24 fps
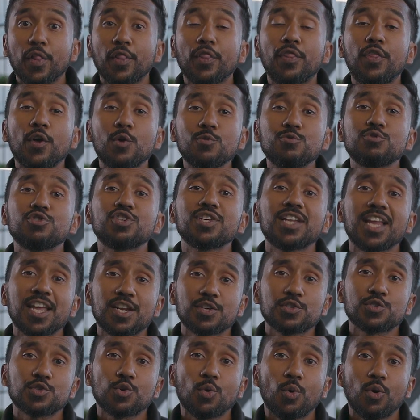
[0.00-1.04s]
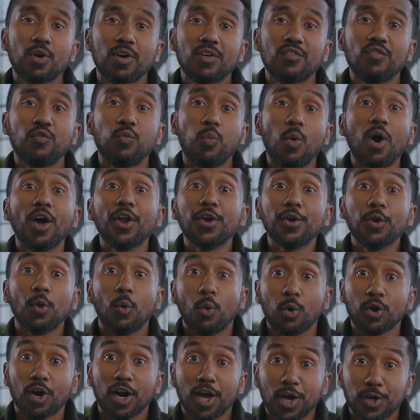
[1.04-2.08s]
those should hit a score of 1
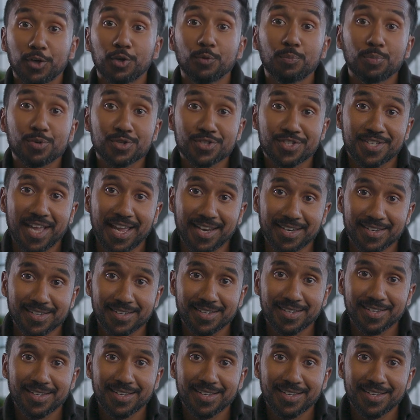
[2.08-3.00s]
or 100%.